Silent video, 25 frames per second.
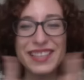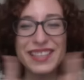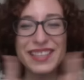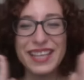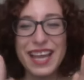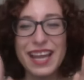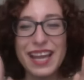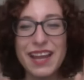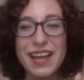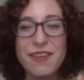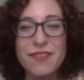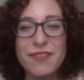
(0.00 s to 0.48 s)

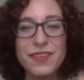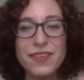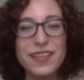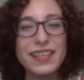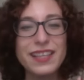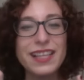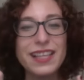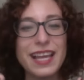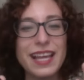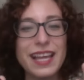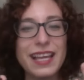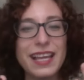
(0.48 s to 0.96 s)
And I
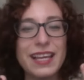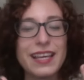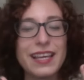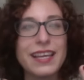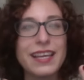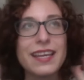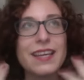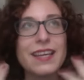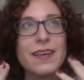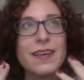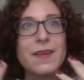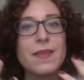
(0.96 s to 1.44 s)
feel like
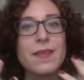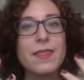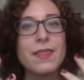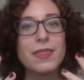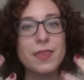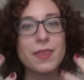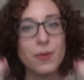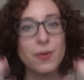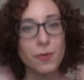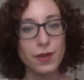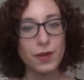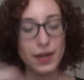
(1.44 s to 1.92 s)

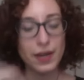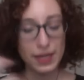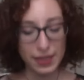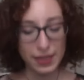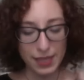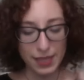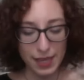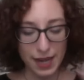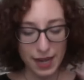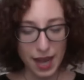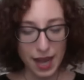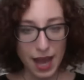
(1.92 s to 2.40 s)
the work
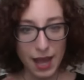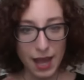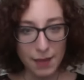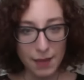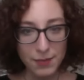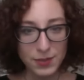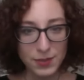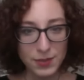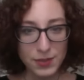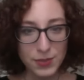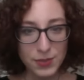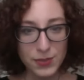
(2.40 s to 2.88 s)
that
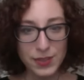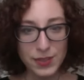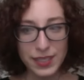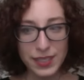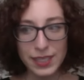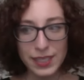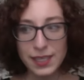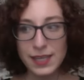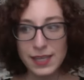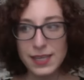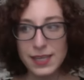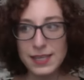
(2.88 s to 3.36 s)
I'm
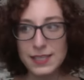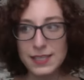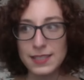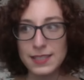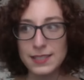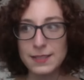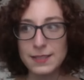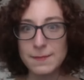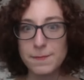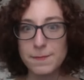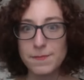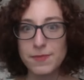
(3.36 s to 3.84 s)
doing
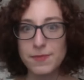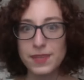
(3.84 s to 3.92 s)
is